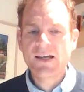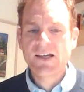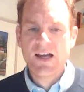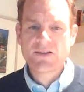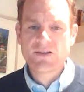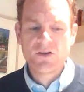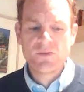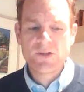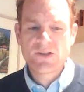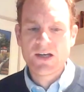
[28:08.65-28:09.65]
hard to do,
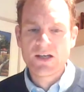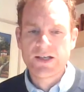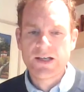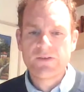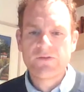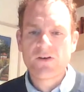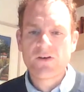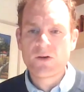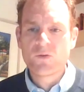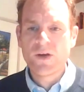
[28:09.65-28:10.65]
particularly in an
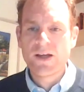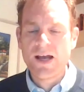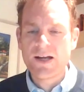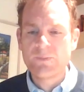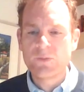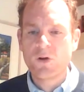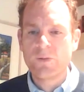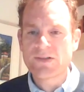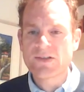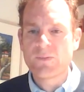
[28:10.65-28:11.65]
environment where
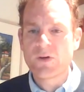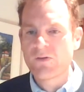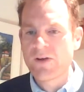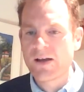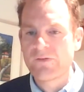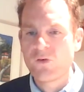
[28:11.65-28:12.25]
unemployment's somewhere around